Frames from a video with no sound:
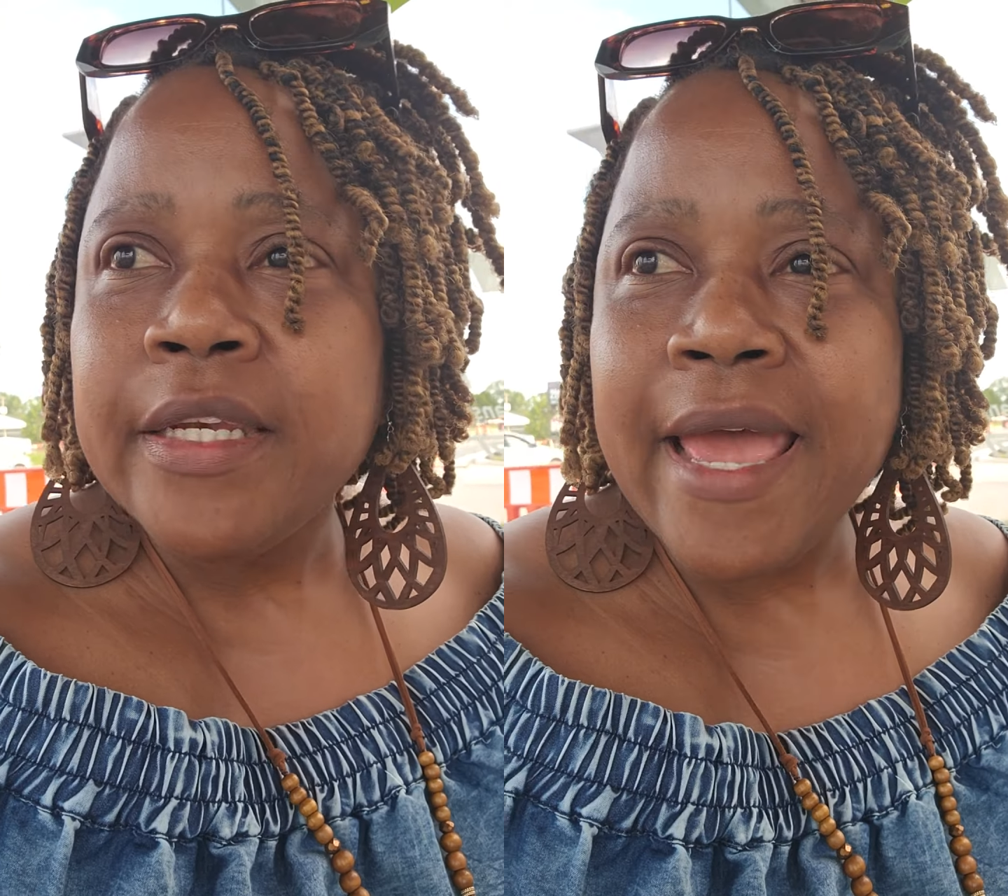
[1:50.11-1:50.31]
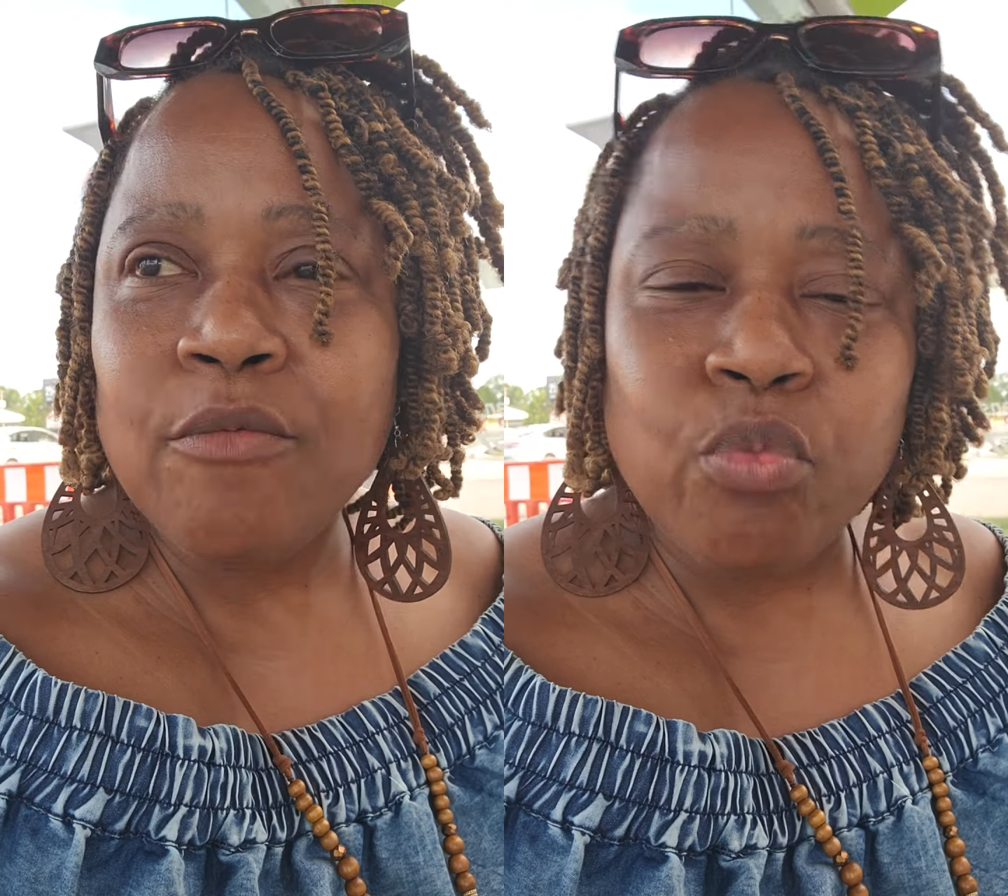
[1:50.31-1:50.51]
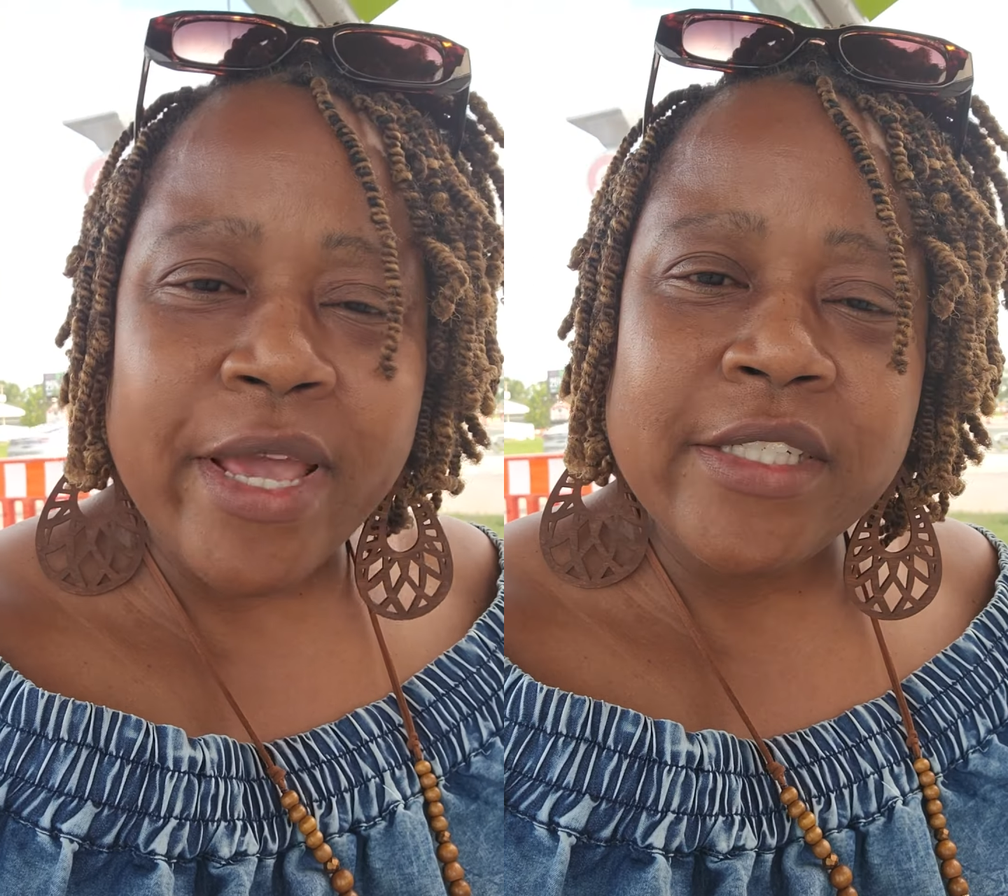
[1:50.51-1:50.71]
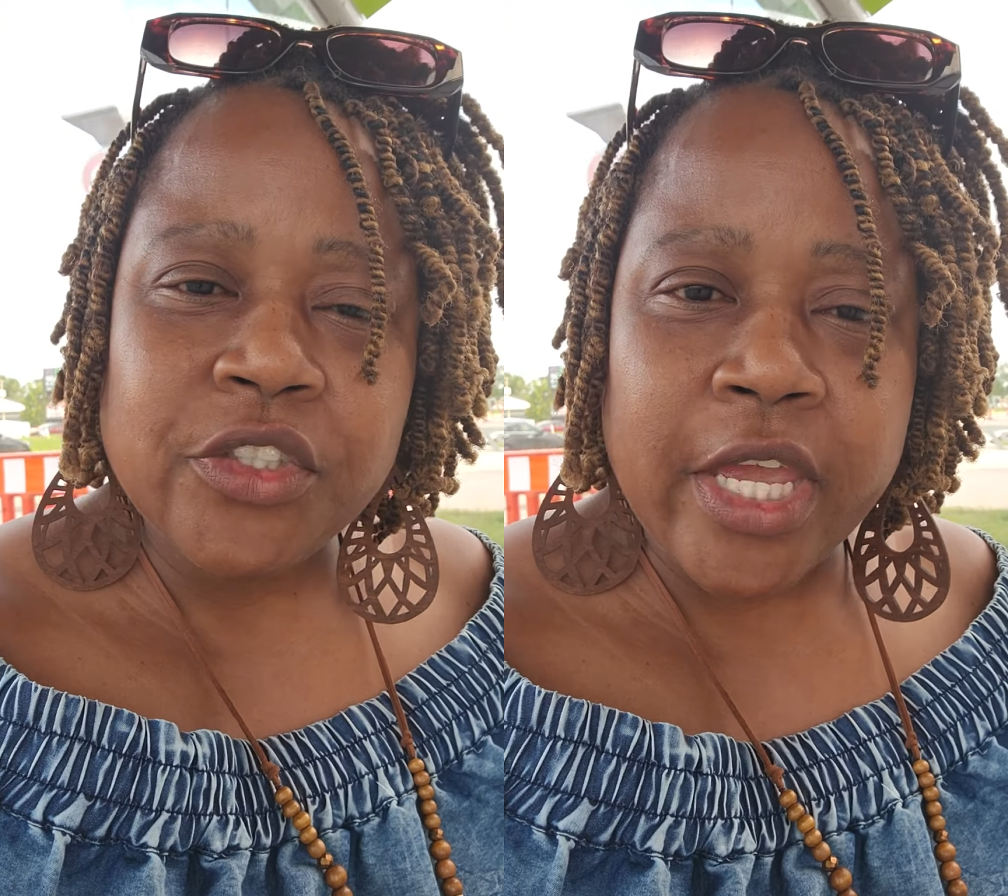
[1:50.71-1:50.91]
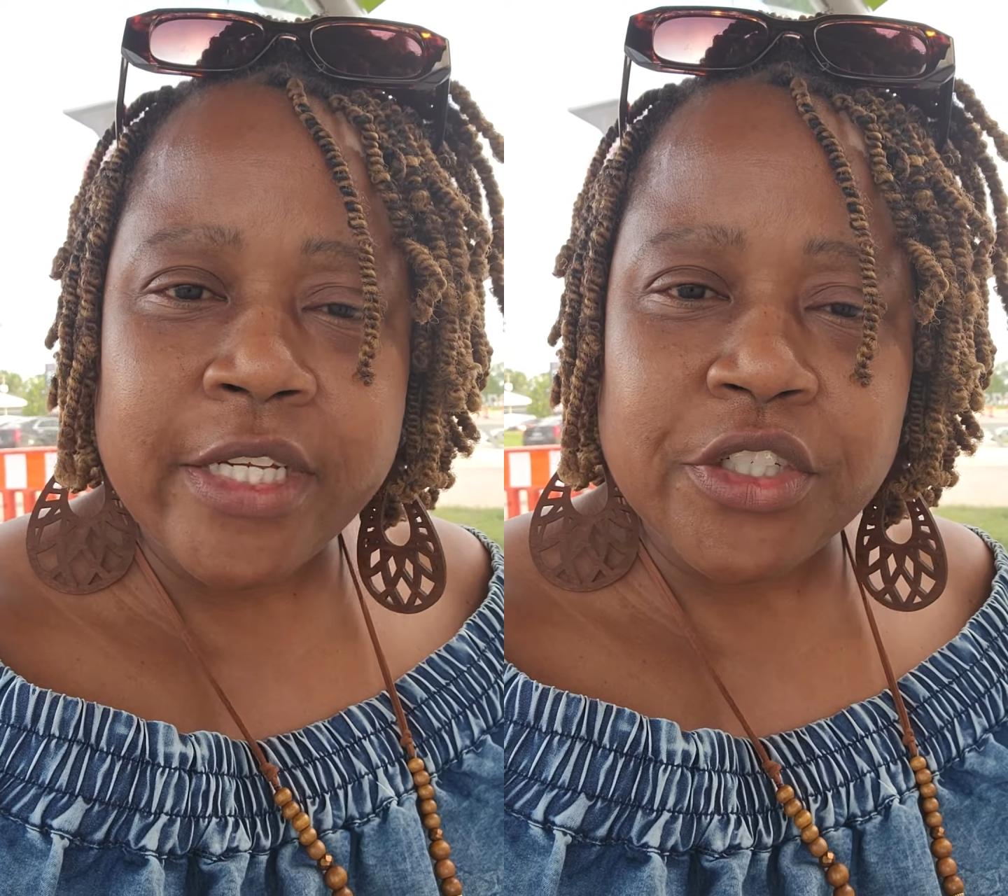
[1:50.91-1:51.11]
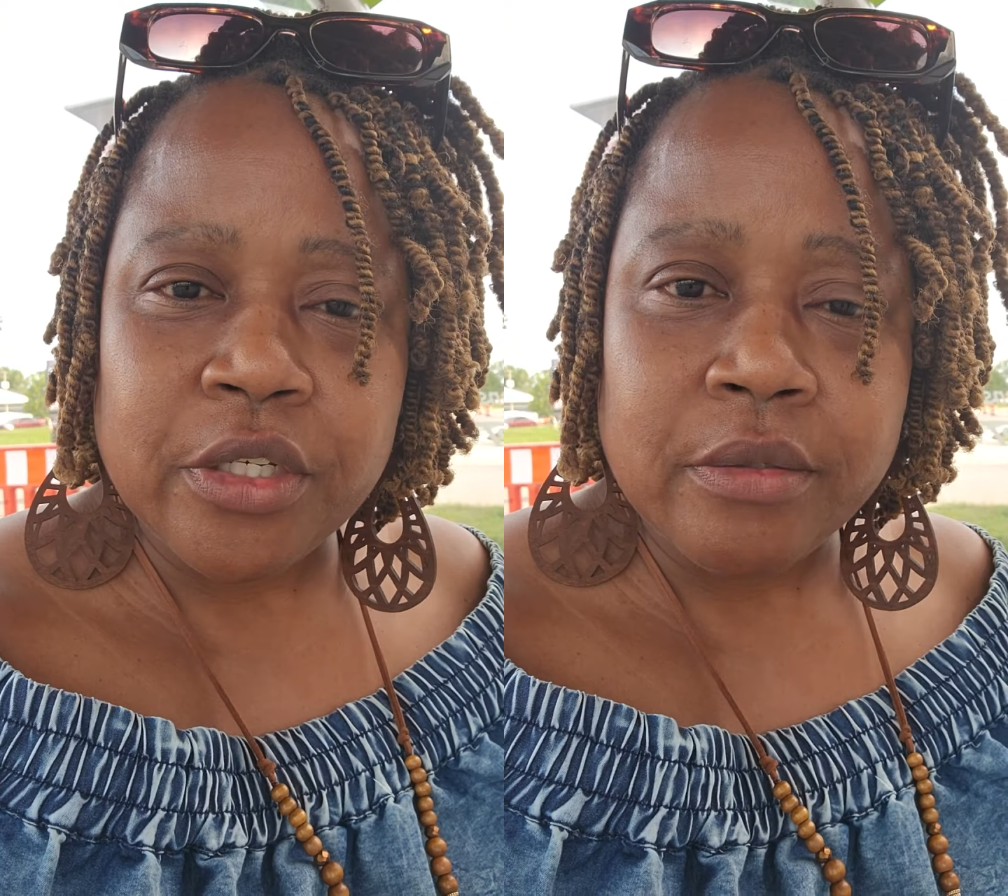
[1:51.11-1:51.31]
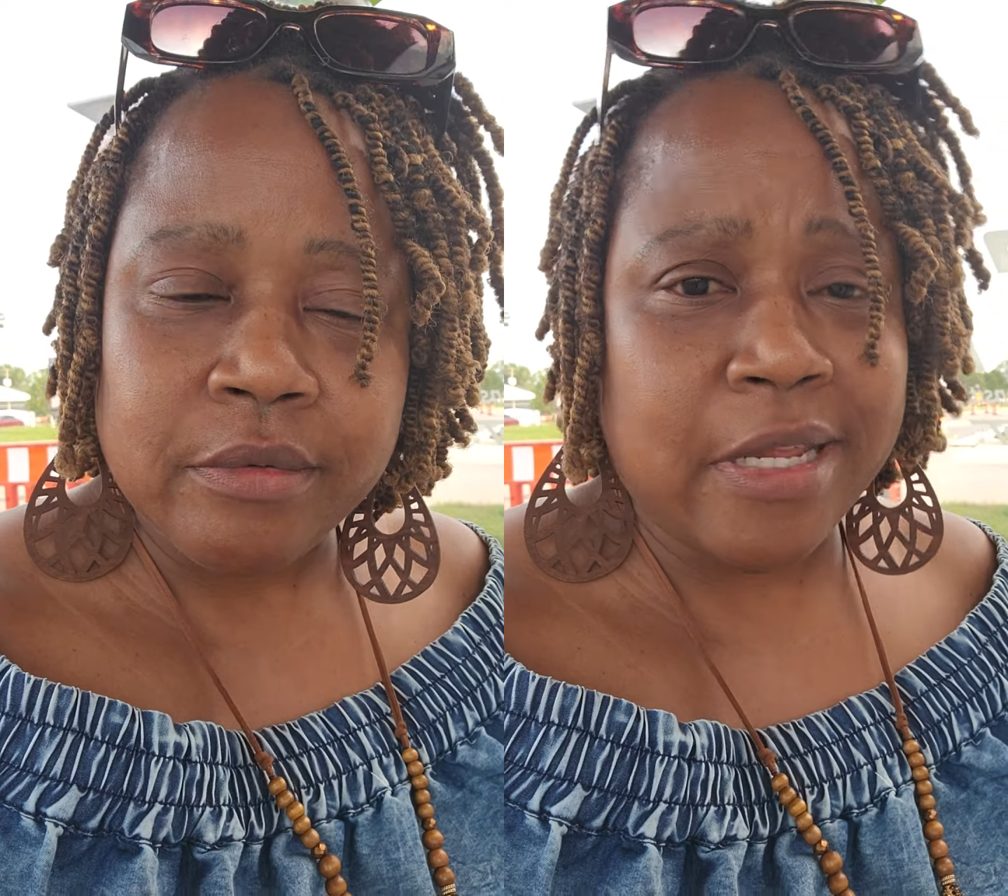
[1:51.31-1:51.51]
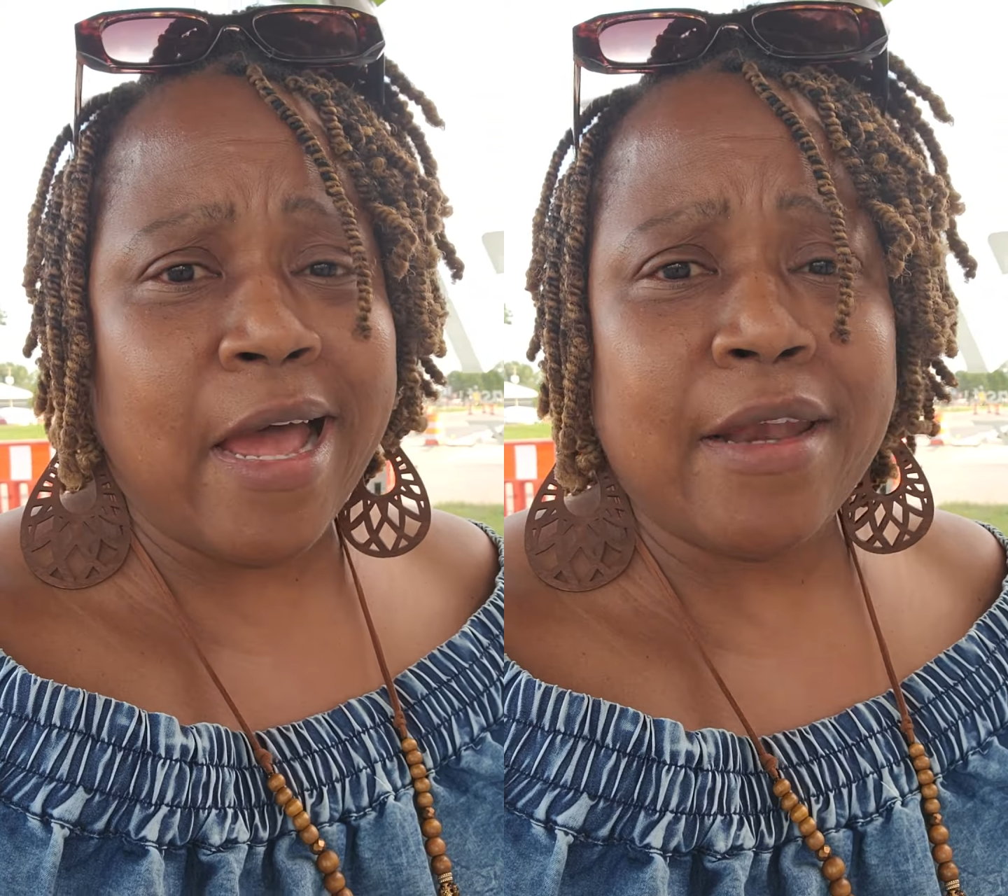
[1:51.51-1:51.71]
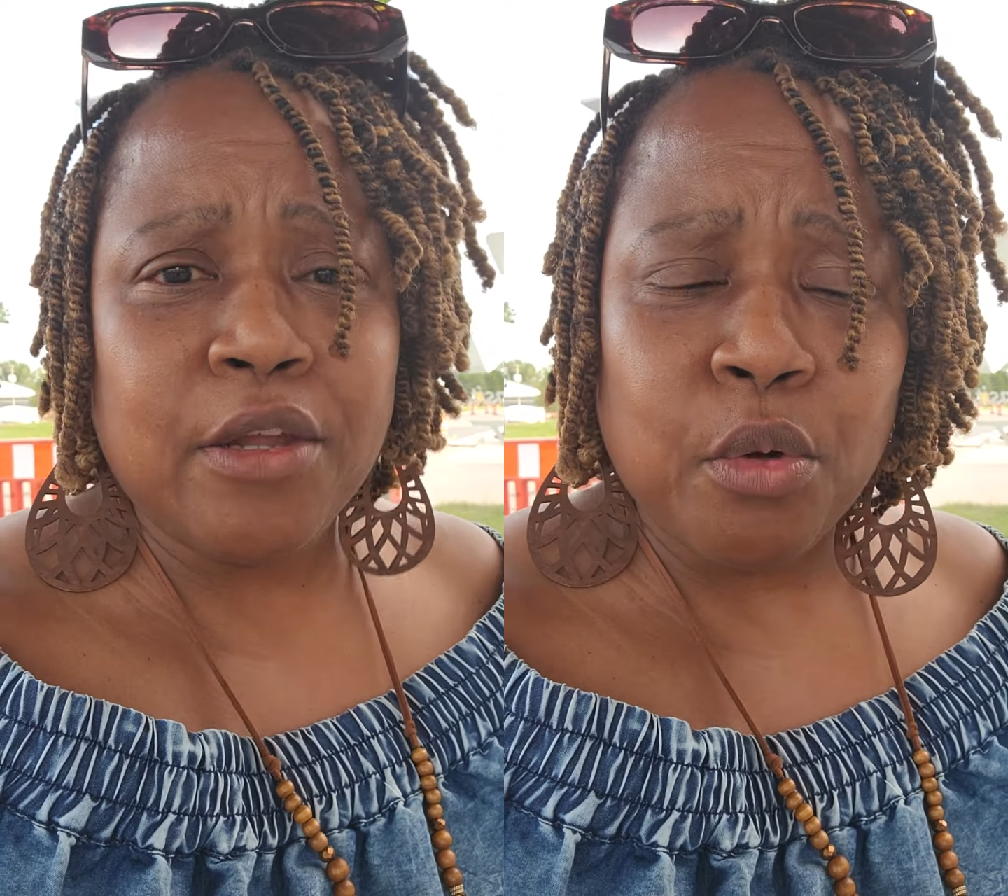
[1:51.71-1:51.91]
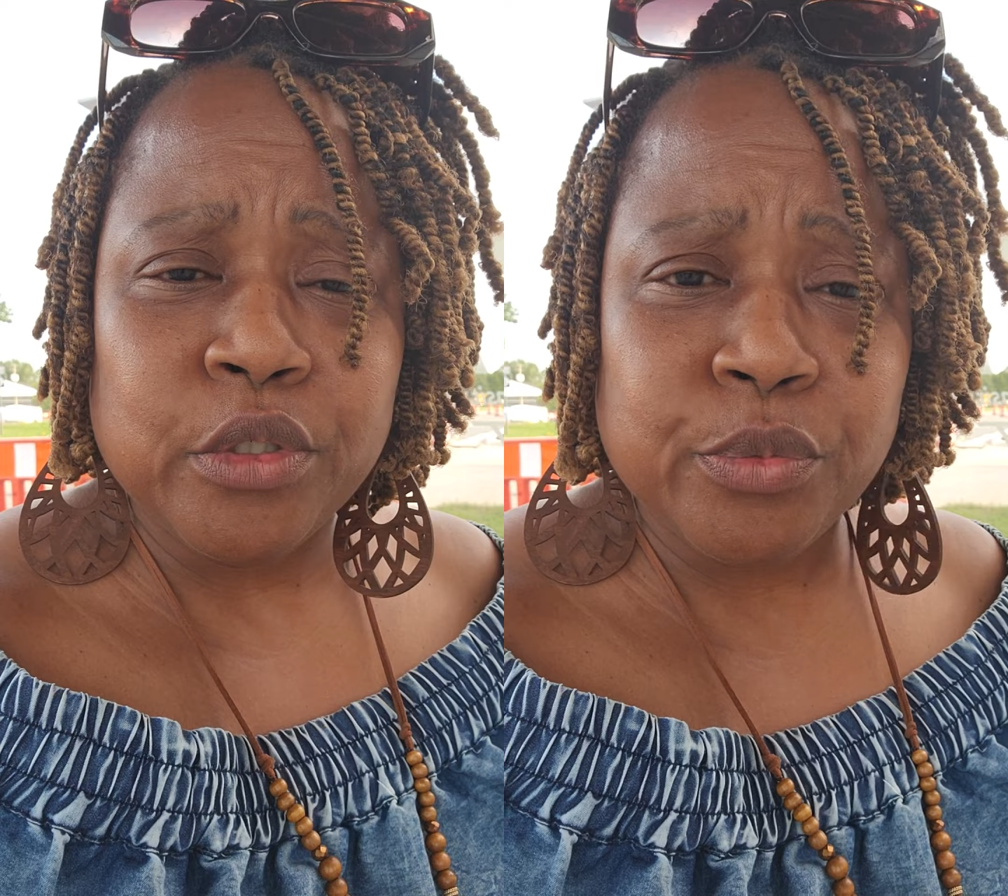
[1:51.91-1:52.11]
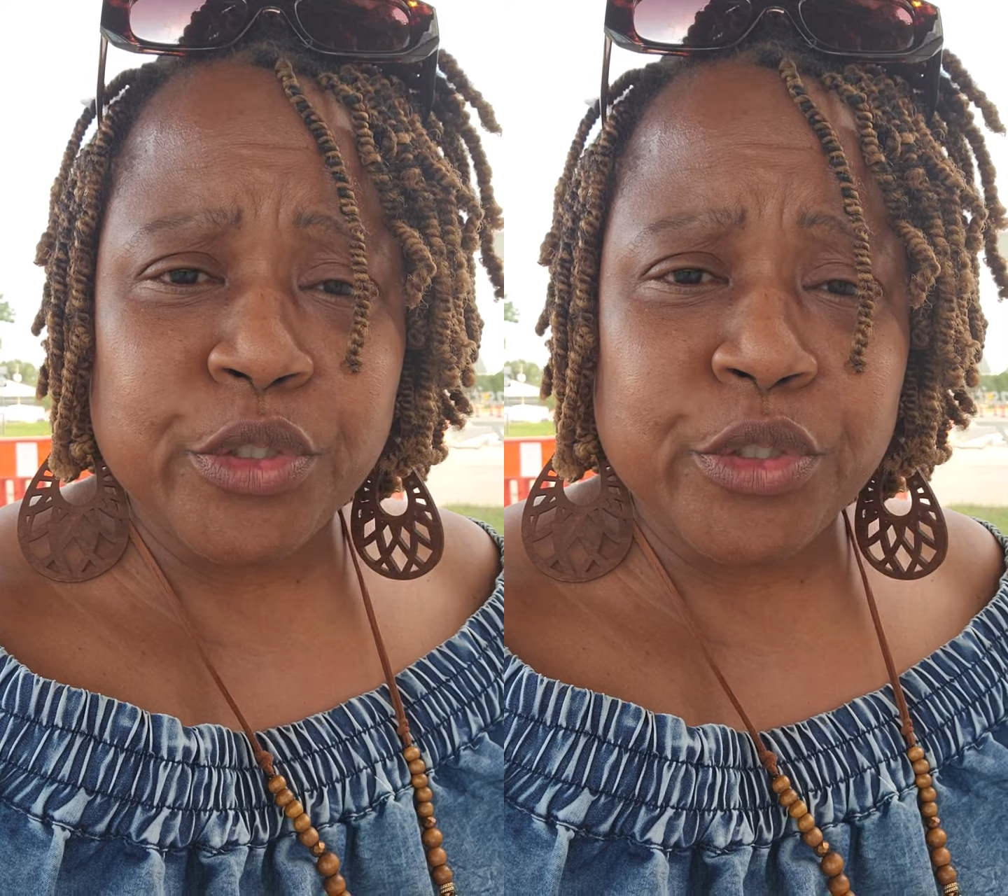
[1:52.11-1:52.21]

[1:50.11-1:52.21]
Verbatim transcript: That way station that I noticed